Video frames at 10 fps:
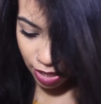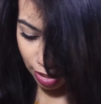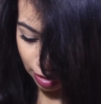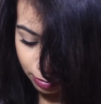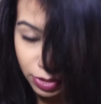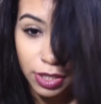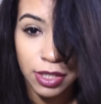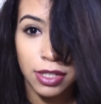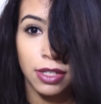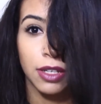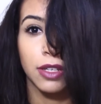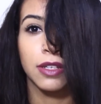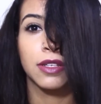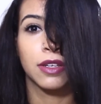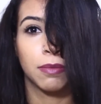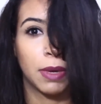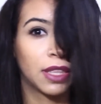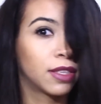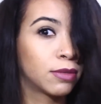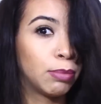I'm gonna
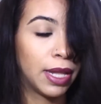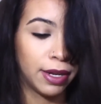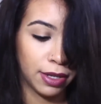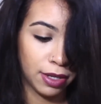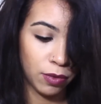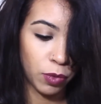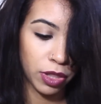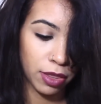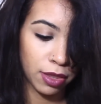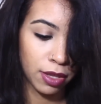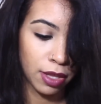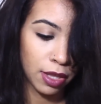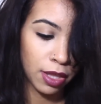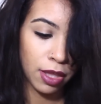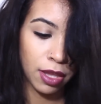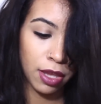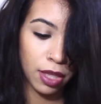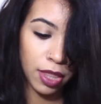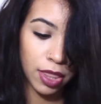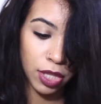make this blend in with
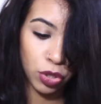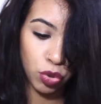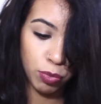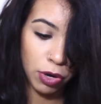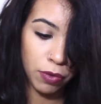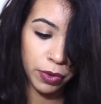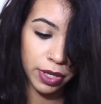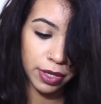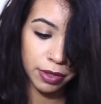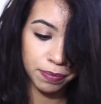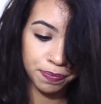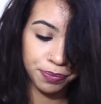the U-part wig,